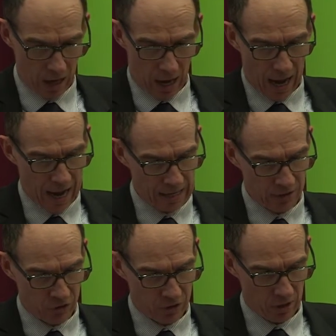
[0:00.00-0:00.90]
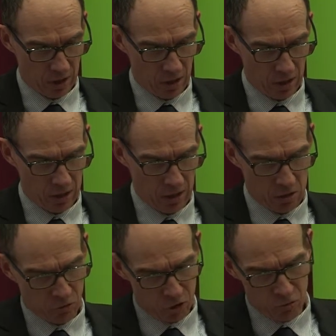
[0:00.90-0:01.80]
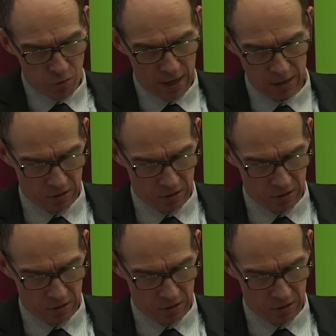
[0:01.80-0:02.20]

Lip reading: And just running